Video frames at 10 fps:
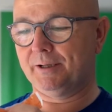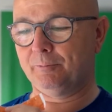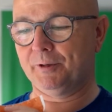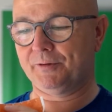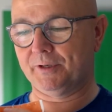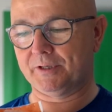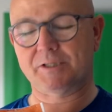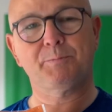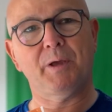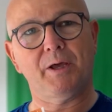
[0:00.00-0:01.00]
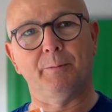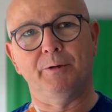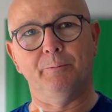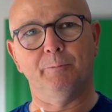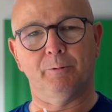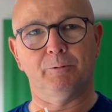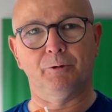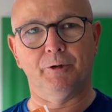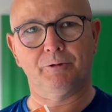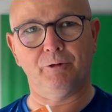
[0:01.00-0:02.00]
uh, with an experiment where we're
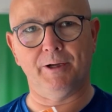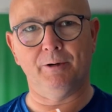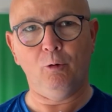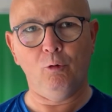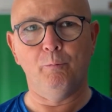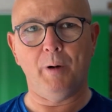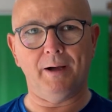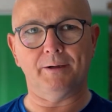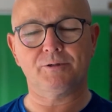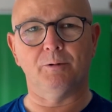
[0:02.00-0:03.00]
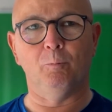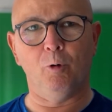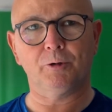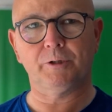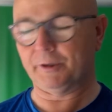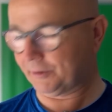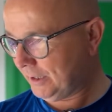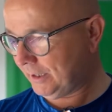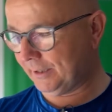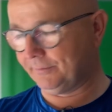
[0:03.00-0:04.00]
going to try and hold back some water
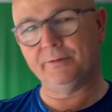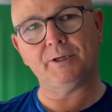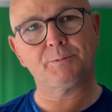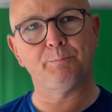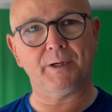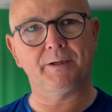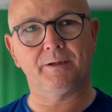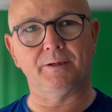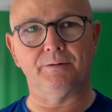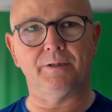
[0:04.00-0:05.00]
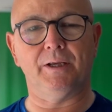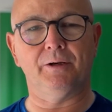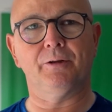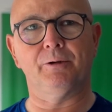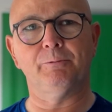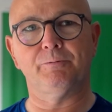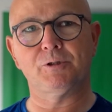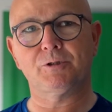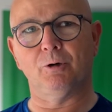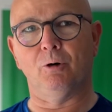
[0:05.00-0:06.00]
in this big container that we've
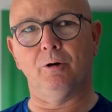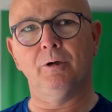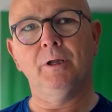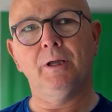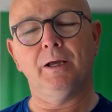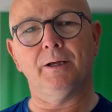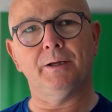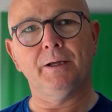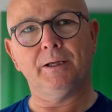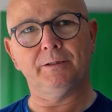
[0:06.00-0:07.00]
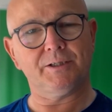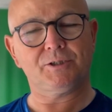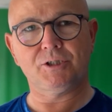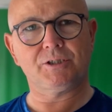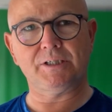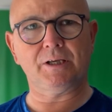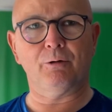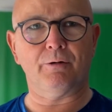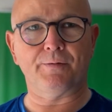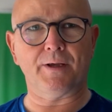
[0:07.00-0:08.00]
just got. Uh, and let's just see
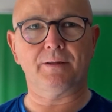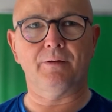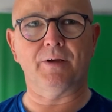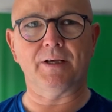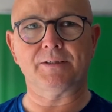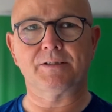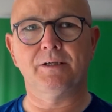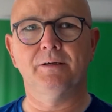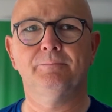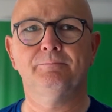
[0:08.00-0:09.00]
how effective it is.